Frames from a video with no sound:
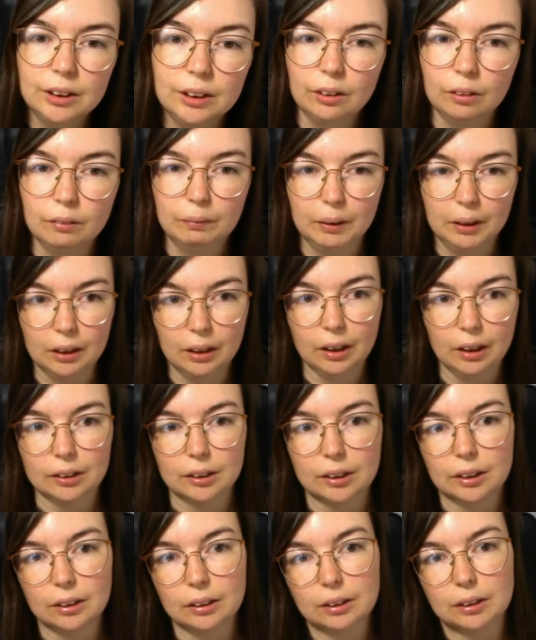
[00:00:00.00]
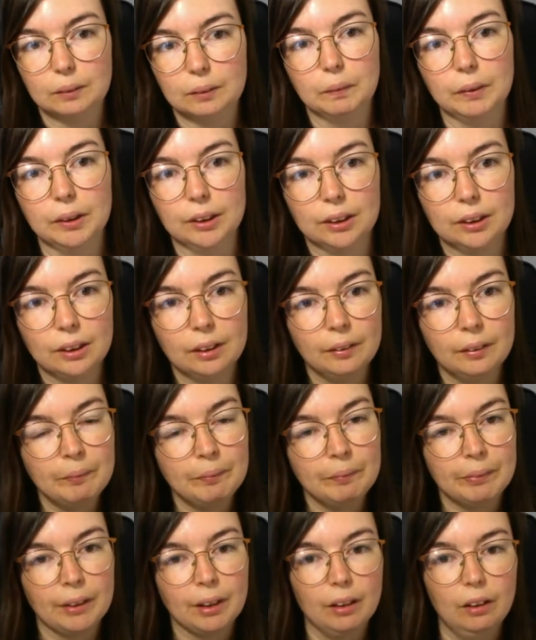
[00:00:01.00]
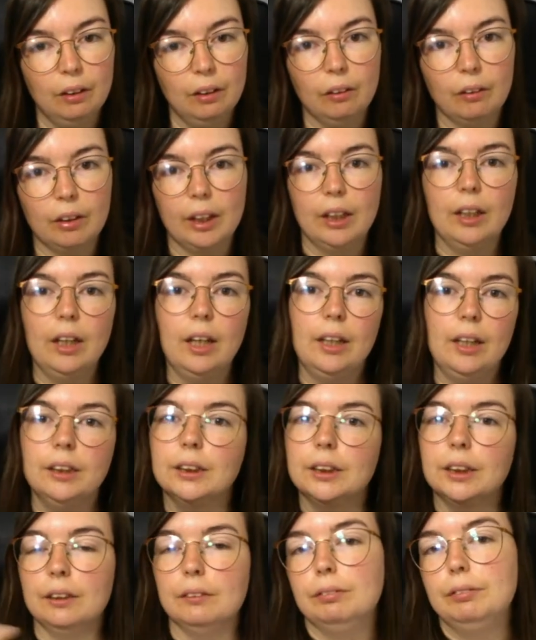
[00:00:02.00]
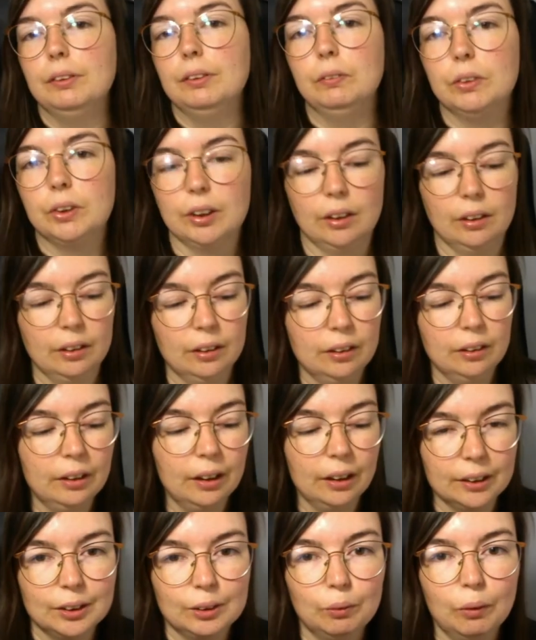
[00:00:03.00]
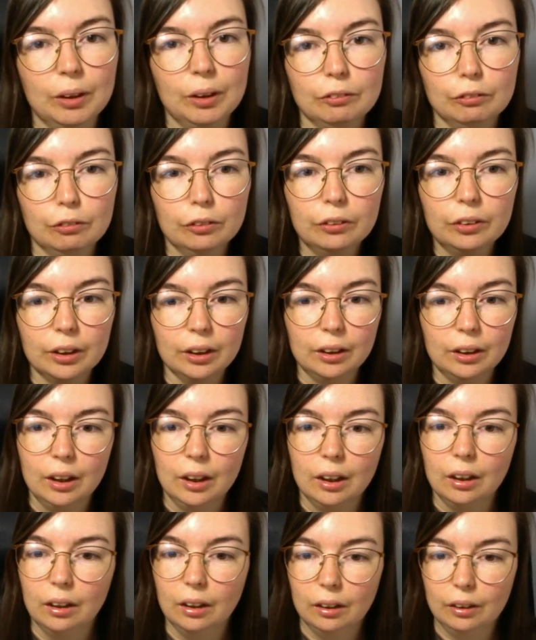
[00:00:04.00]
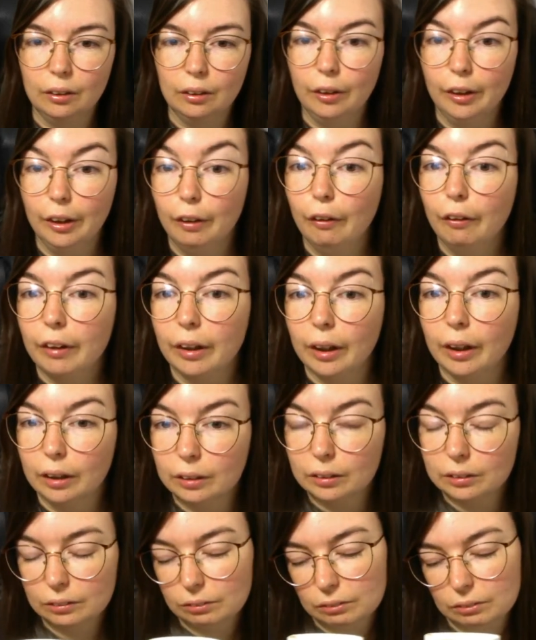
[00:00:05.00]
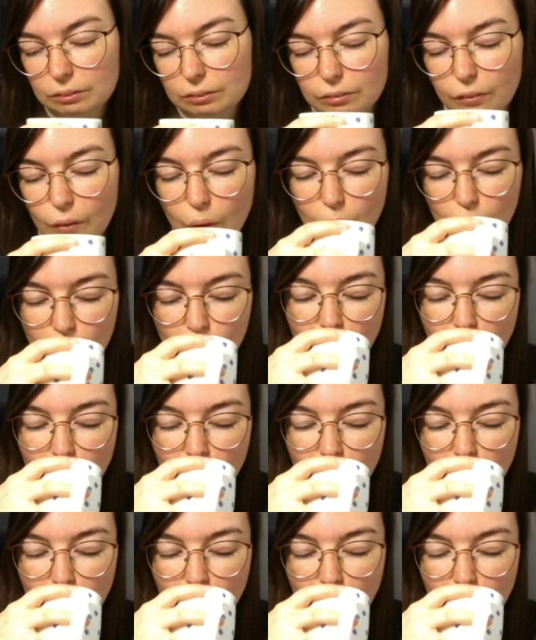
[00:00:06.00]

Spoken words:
year have been cancelled, but looking into the future, that's one route that they're looking for.